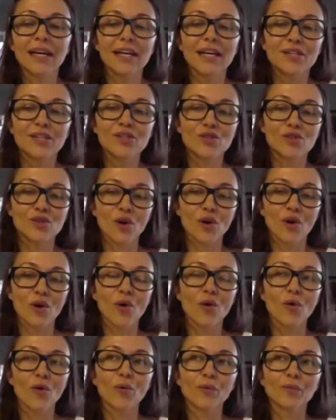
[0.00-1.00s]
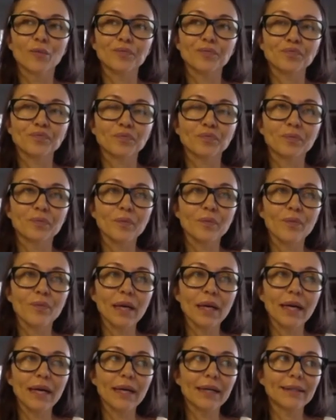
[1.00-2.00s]
So
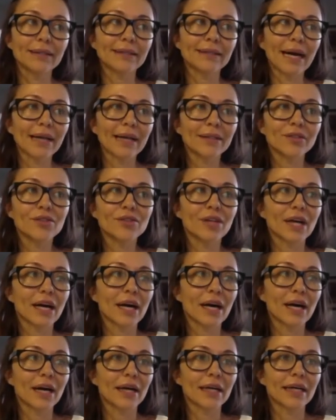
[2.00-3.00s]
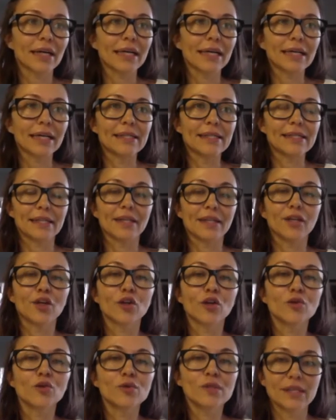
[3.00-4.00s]
Tantra is
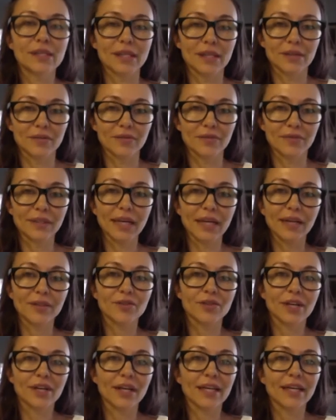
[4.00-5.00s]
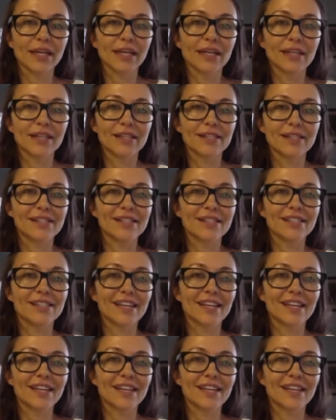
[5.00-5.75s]
inclusive. Tantra is